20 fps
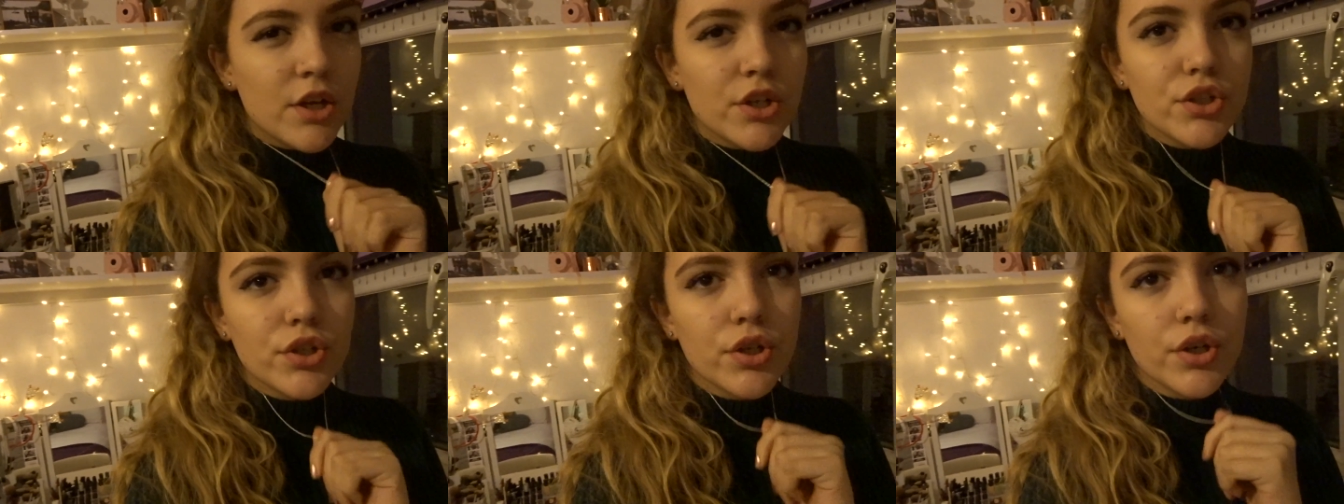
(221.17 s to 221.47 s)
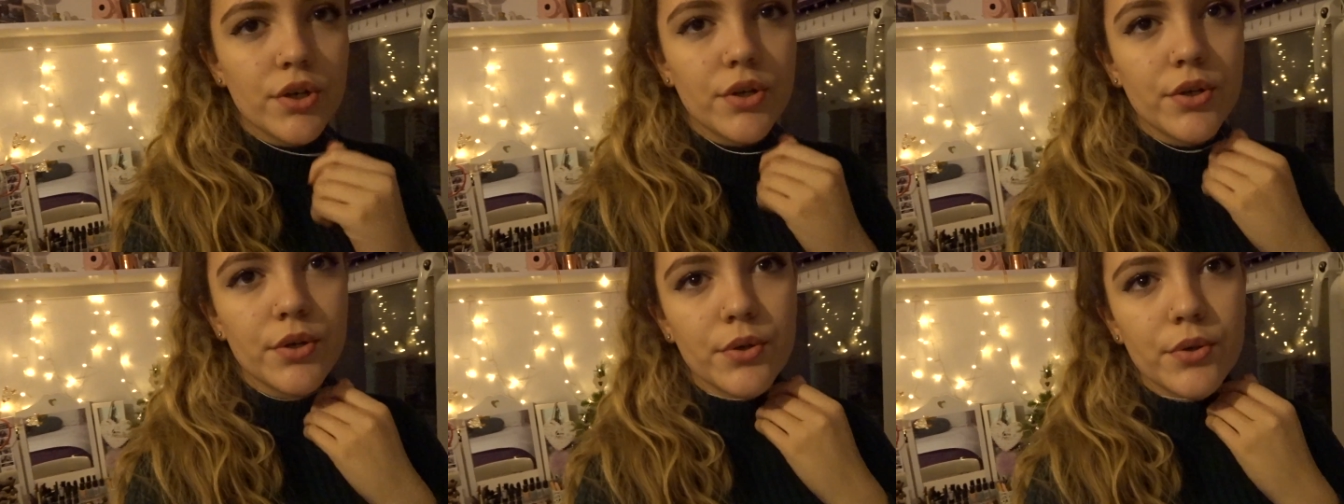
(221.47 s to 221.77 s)

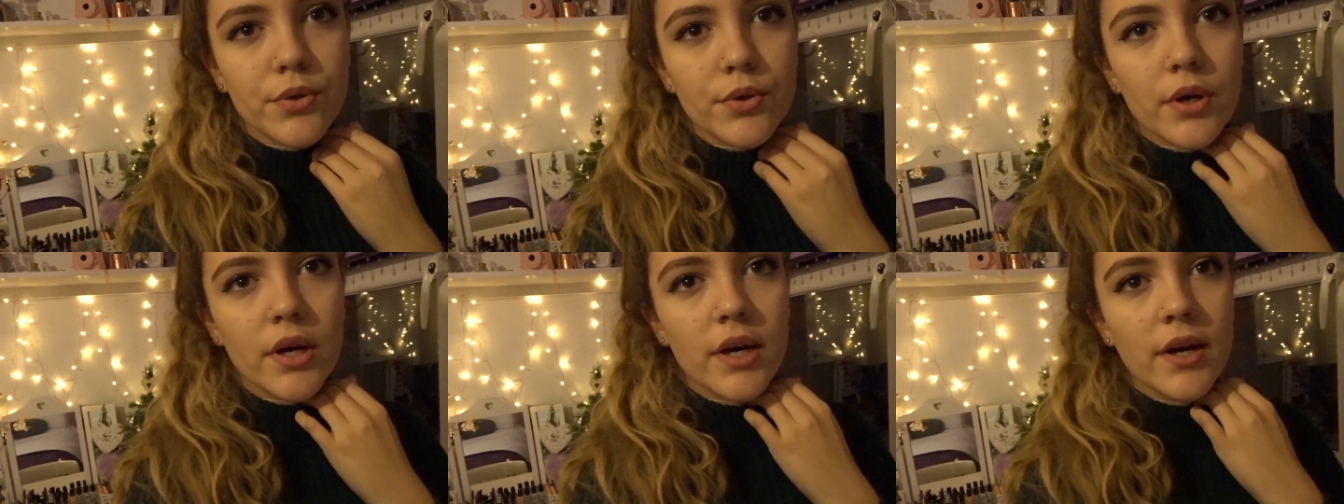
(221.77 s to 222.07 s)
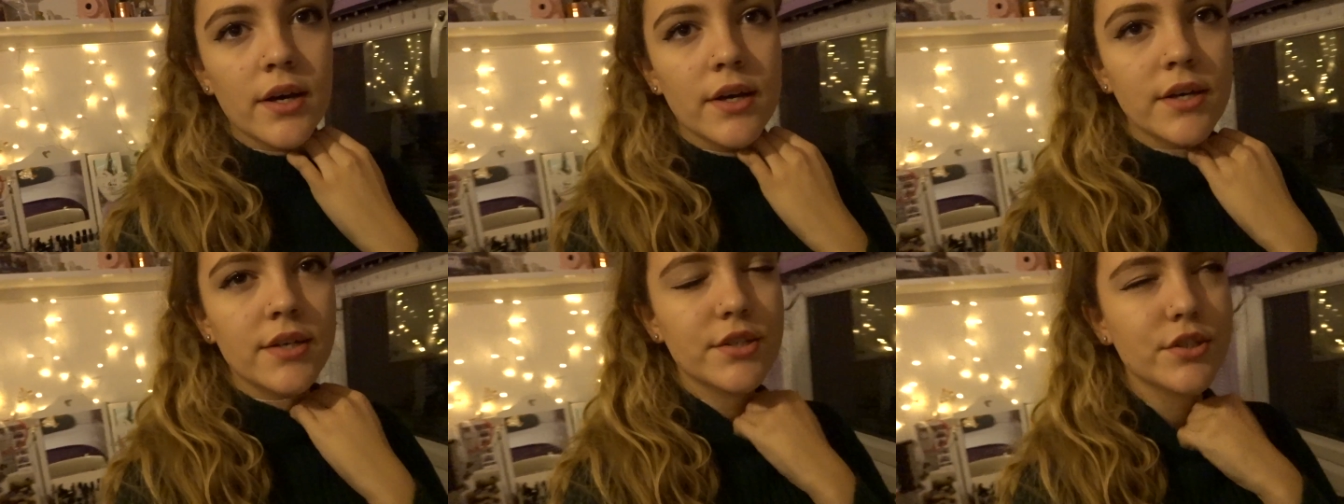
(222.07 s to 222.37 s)
true
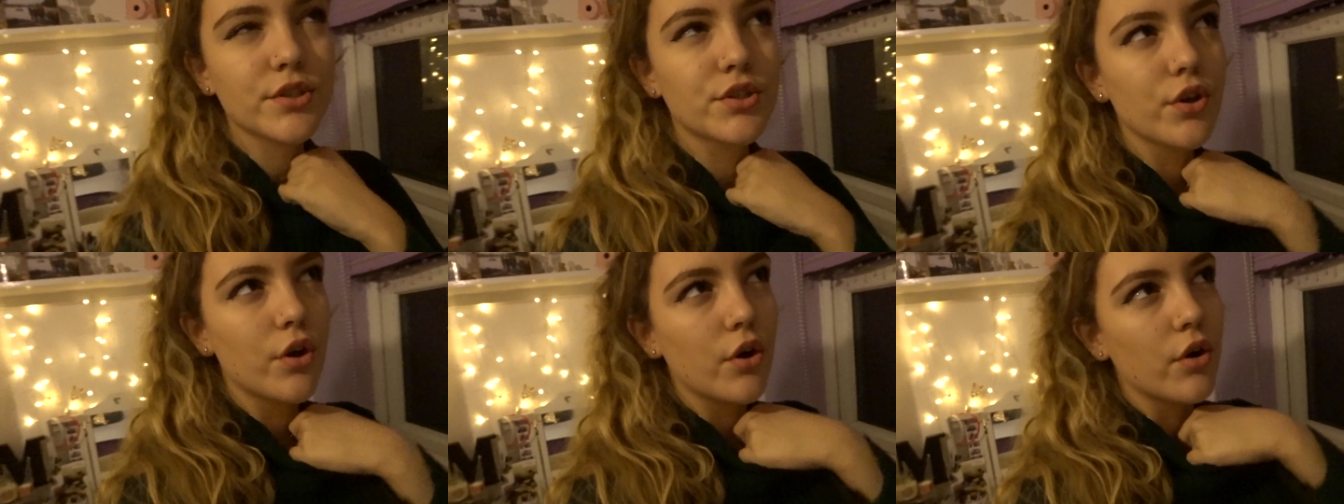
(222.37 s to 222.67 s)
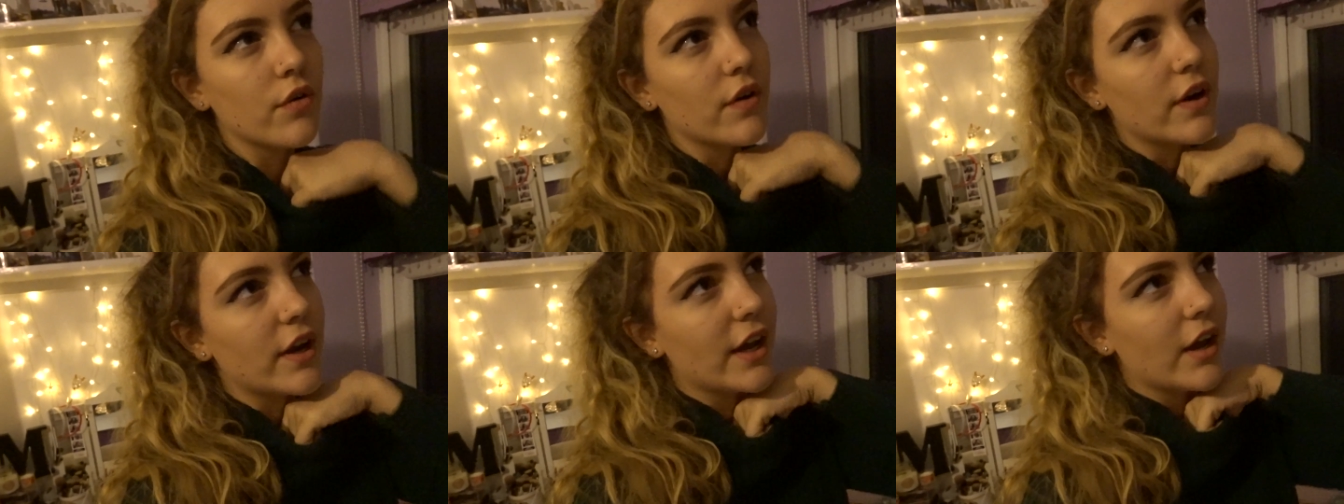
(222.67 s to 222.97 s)

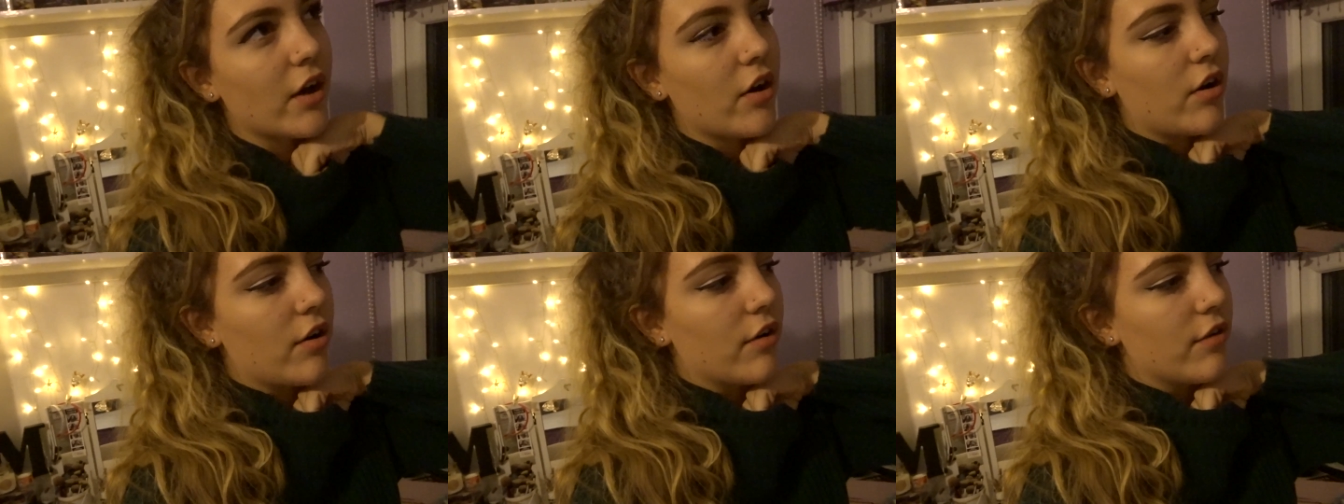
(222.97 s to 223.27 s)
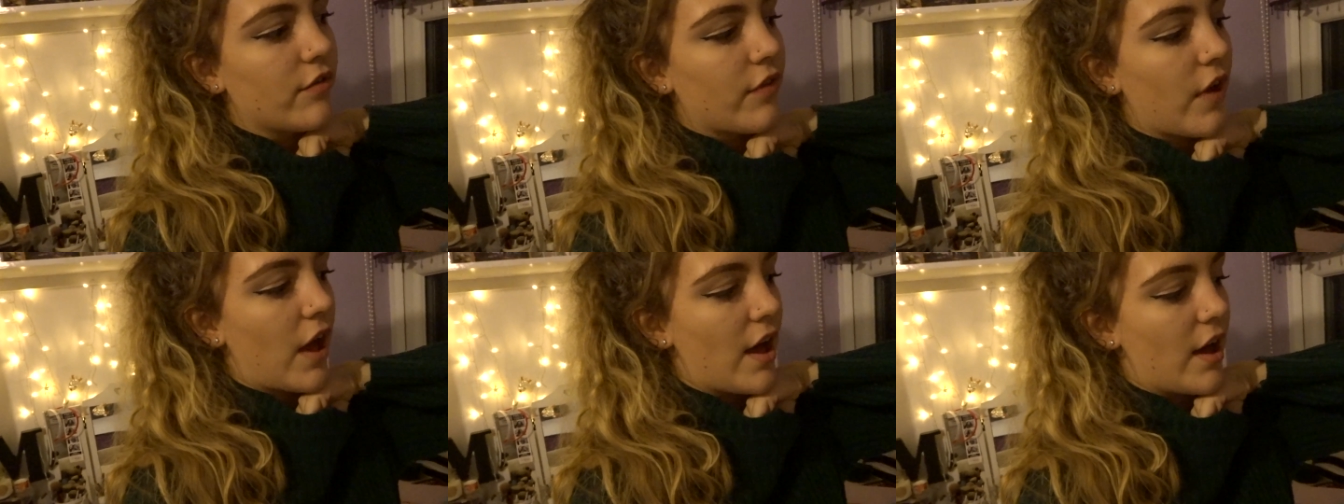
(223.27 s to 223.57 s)
story
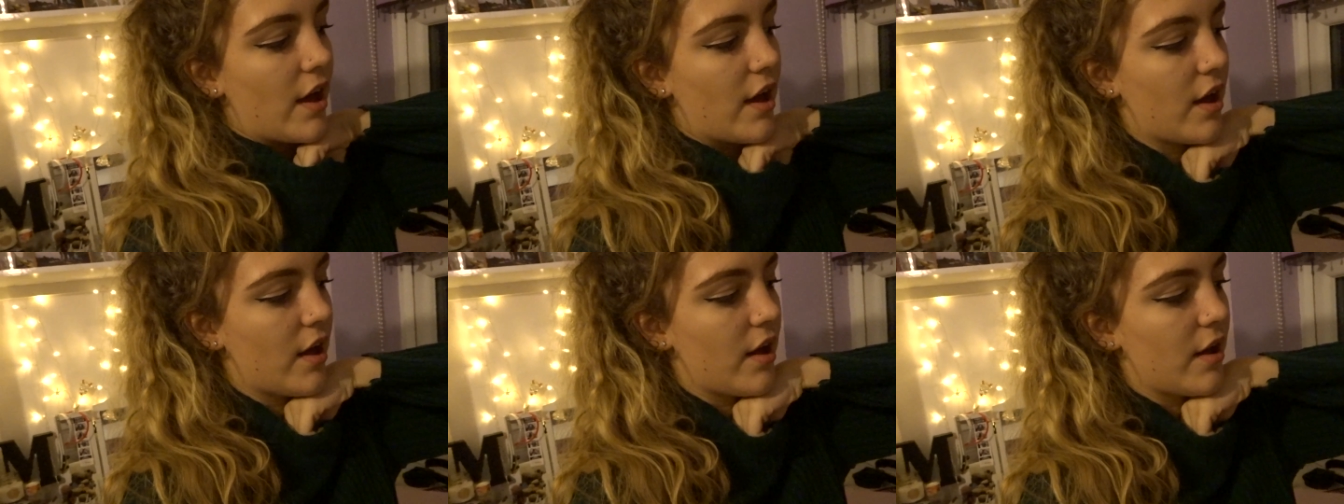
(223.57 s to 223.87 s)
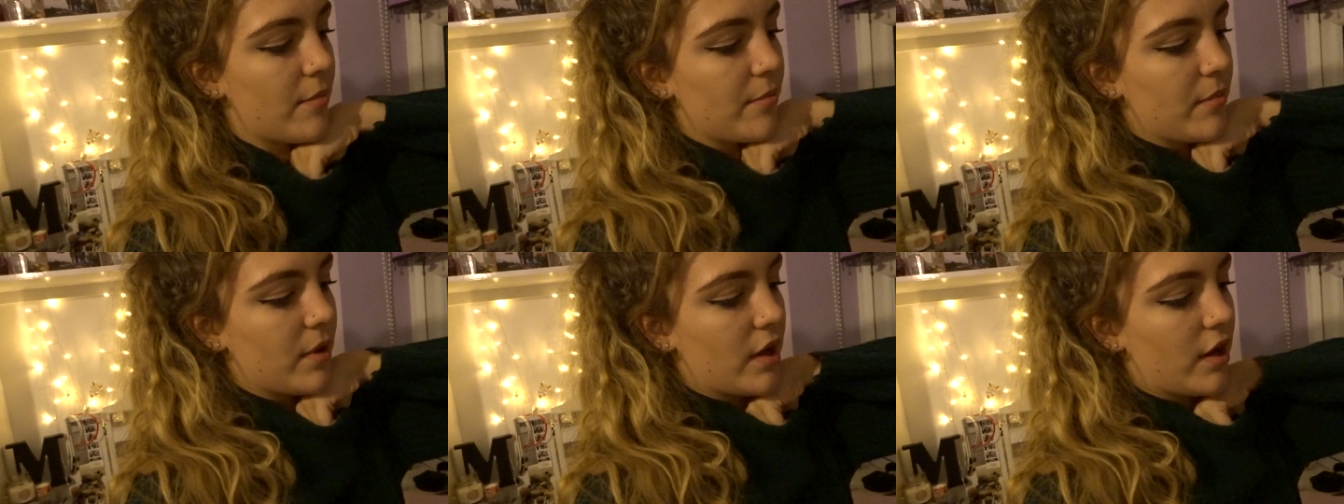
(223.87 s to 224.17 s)
of um,